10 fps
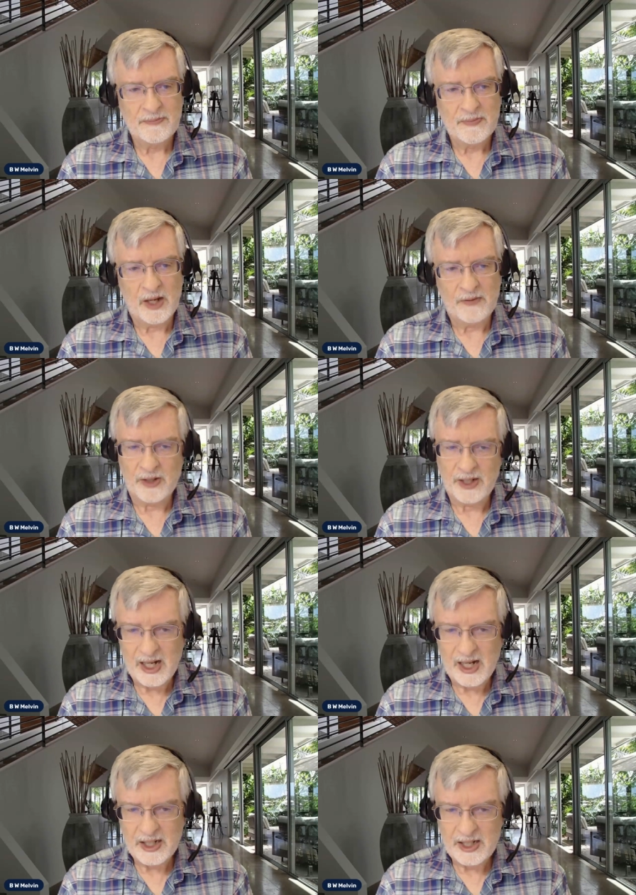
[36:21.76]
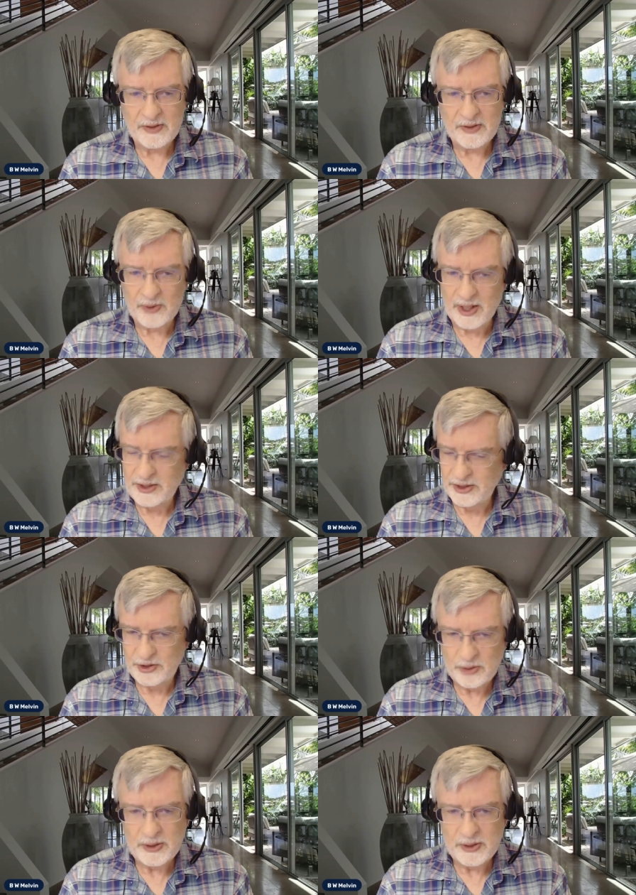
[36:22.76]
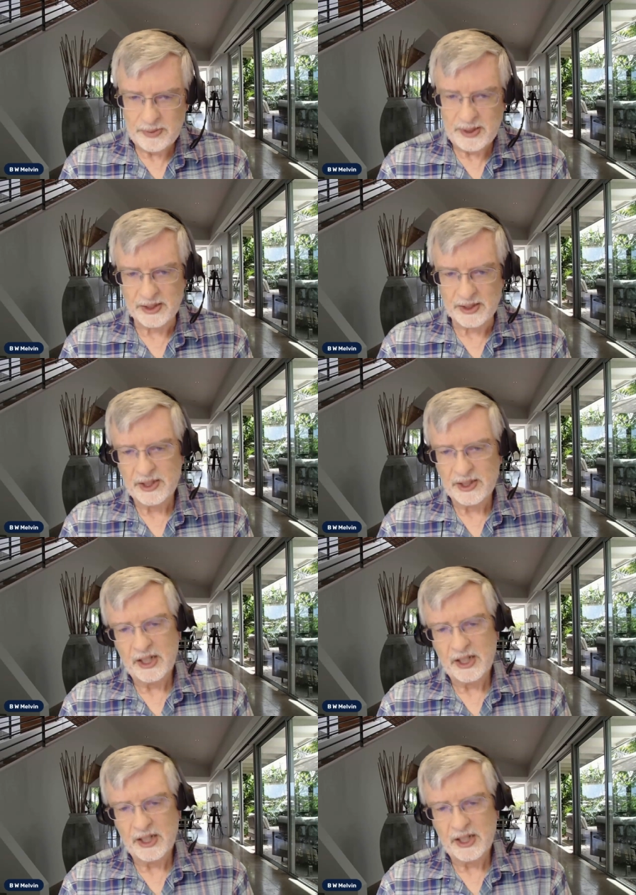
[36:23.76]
of their God given rights as human beings.